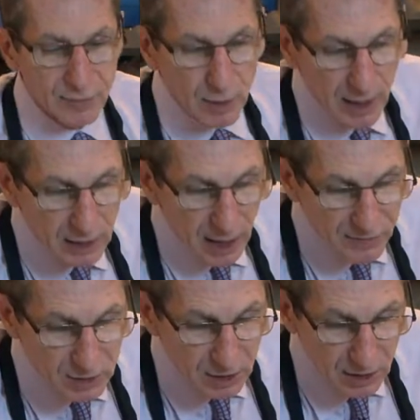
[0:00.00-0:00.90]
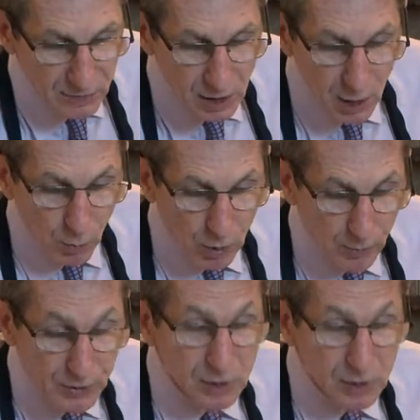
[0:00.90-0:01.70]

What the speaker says: So endive sleeves, we're going to put